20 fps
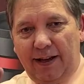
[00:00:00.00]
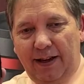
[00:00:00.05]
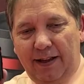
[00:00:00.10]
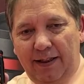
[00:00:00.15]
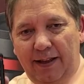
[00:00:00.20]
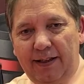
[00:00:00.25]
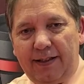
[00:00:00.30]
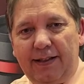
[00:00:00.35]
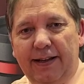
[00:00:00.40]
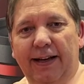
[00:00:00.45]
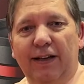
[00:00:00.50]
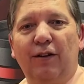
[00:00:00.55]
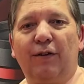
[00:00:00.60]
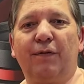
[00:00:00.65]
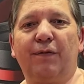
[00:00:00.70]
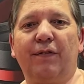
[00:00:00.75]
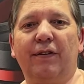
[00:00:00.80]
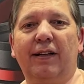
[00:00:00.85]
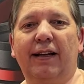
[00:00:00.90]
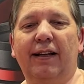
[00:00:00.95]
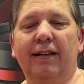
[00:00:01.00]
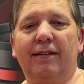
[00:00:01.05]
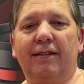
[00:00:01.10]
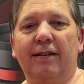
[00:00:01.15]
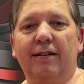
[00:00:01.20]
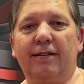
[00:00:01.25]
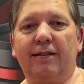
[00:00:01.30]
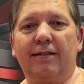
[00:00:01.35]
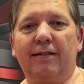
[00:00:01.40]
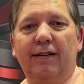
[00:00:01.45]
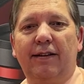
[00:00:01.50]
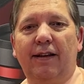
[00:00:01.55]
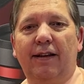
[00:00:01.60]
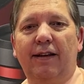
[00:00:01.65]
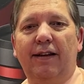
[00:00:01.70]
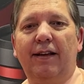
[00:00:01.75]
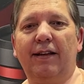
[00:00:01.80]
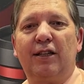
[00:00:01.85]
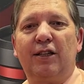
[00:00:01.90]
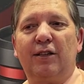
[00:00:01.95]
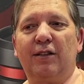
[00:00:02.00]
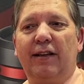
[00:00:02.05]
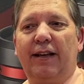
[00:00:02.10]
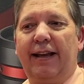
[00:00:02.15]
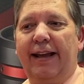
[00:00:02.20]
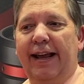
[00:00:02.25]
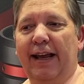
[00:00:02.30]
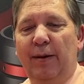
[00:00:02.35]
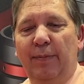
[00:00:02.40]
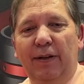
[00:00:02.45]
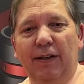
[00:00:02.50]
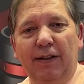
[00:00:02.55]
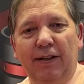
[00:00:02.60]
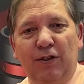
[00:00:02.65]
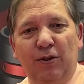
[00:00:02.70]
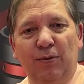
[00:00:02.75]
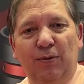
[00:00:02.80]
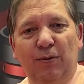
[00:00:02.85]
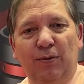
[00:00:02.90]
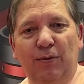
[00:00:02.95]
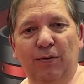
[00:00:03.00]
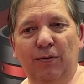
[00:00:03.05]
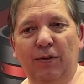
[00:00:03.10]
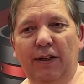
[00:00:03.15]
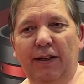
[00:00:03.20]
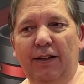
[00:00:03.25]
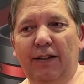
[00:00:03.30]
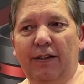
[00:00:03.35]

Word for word: And this kind of uh, lenses is able to